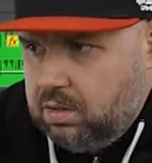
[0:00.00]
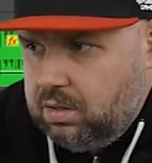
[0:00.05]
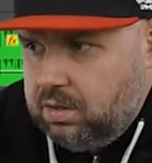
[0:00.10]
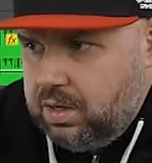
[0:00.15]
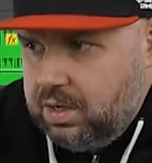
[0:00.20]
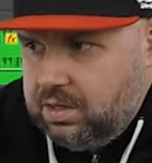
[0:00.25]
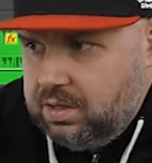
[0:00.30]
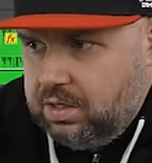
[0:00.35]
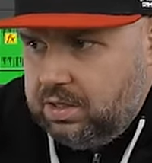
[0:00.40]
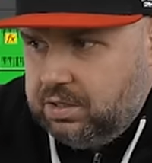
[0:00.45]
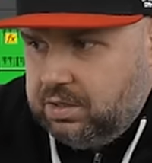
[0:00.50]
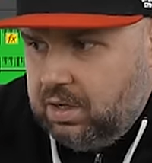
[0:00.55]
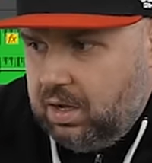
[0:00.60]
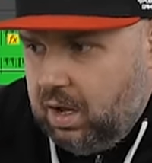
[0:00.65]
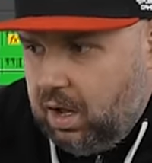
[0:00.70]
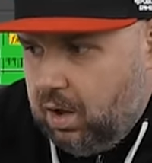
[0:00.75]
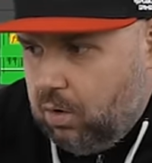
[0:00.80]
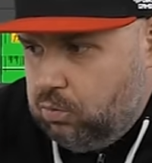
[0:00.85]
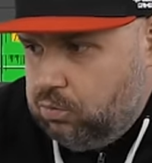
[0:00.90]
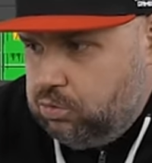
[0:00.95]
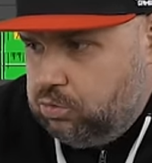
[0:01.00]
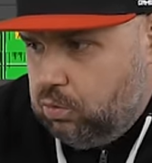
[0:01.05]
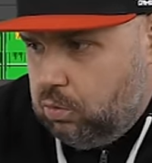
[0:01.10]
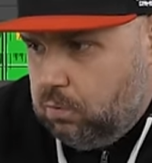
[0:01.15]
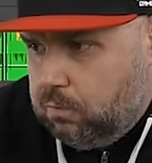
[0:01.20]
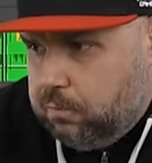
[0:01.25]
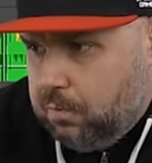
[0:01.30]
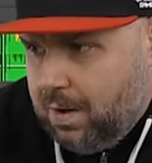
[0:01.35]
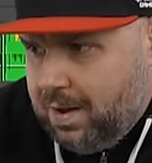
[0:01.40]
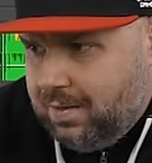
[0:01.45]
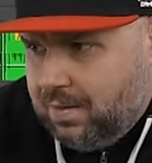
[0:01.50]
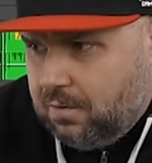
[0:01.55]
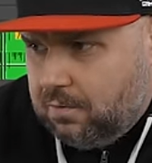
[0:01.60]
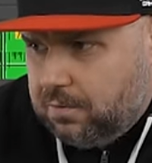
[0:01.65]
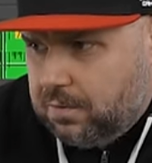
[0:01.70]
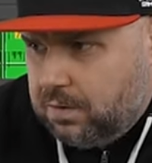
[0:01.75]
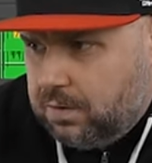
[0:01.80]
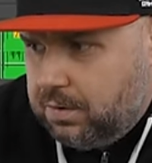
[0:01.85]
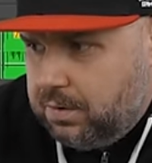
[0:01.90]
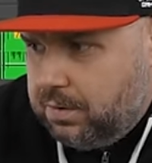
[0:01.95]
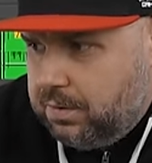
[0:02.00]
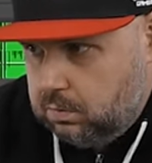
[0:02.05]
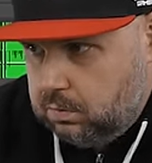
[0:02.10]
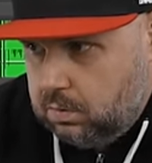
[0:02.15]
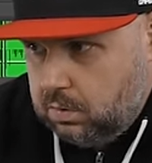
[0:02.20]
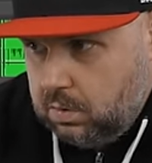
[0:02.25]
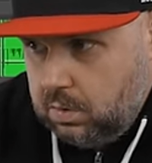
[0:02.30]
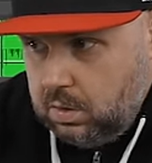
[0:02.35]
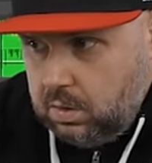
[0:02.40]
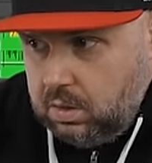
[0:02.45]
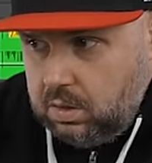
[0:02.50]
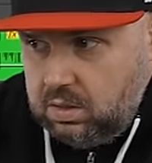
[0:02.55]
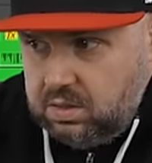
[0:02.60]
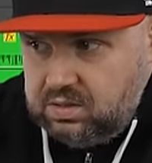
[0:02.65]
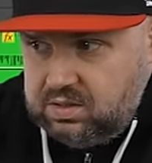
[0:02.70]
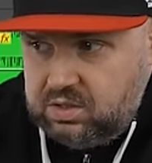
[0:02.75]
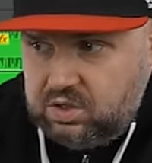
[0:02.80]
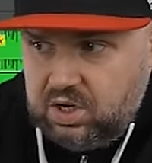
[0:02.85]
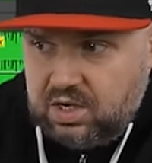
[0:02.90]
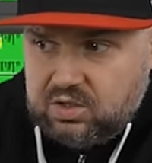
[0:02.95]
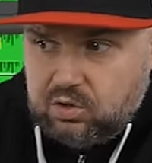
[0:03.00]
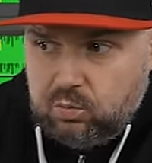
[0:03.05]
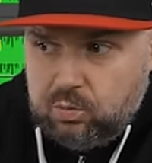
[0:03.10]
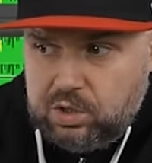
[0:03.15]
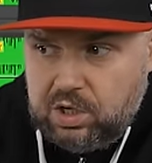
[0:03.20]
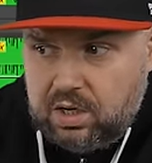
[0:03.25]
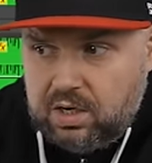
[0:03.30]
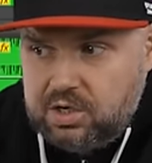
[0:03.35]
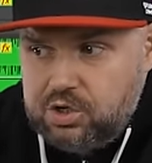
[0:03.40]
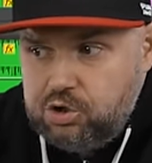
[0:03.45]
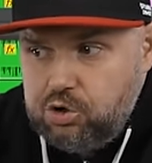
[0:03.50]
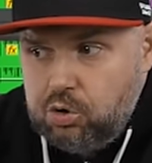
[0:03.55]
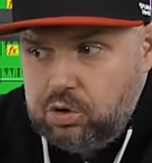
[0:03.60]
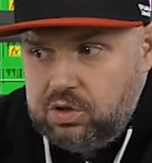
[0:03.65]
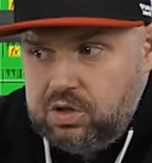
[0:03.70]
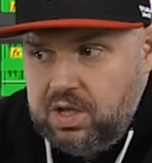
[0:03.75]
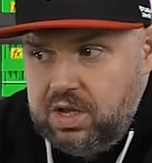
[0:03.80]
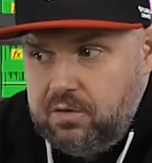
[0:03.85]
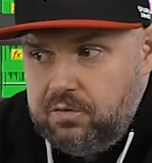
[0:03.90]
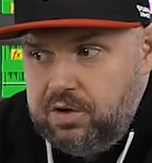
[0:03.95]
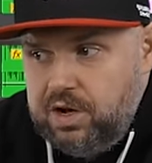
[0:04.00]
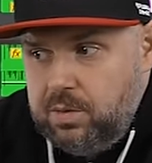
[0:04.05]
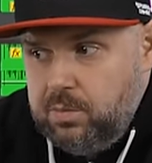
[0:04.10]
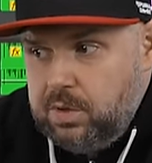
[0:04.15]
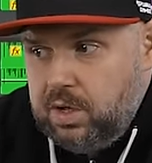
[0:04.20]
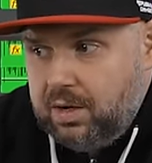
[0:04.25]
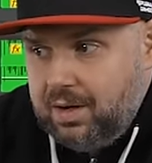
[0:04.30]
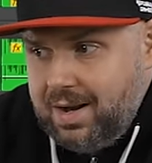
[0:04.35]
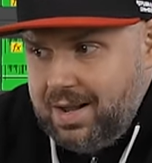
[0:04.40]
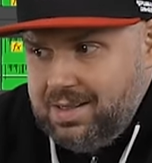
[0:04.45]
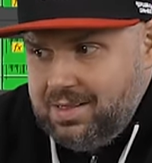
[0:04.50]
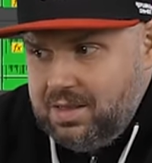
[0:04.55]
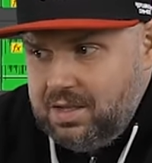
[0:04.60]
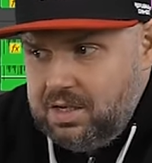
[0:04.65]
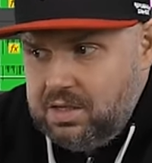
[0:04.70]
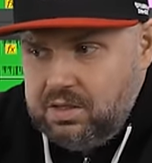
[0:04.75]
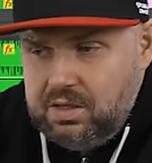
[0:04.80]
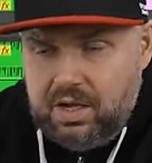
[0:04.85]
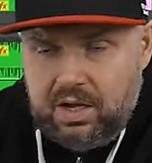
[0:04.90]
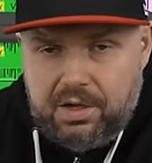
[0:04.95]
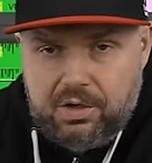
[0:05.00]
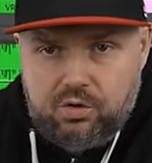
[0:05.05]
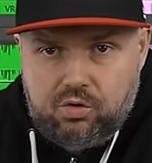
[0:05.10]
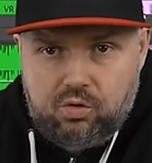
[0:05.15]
Well, except for the rendering of audio files, and now my rendering time is in accordance with minute by minute.